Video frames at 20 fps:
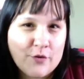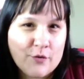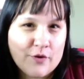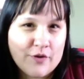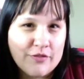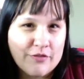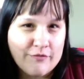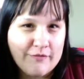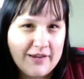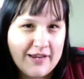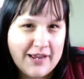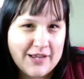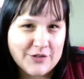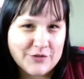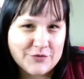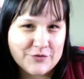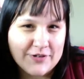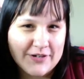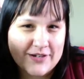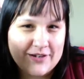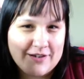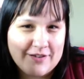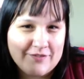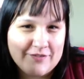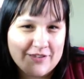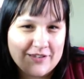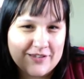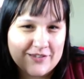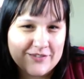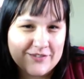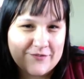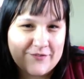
or 300 of these.